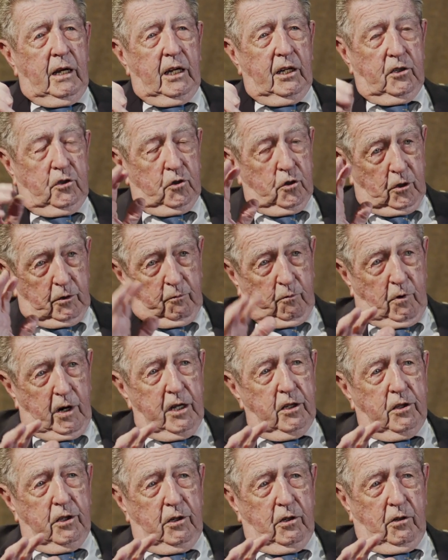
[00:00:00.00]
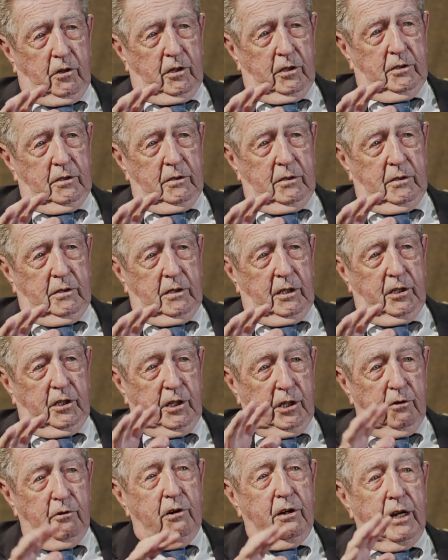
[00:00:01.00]
It took Raytheon a
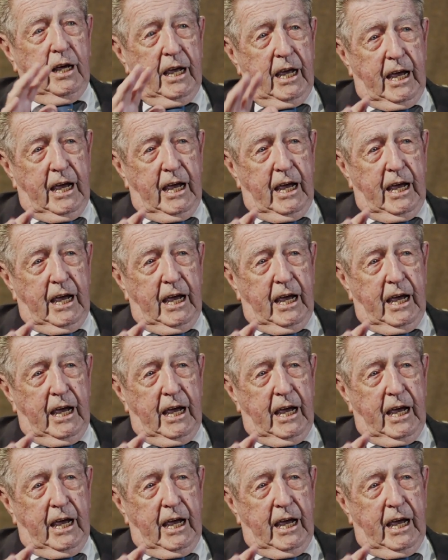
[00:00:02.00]
year and a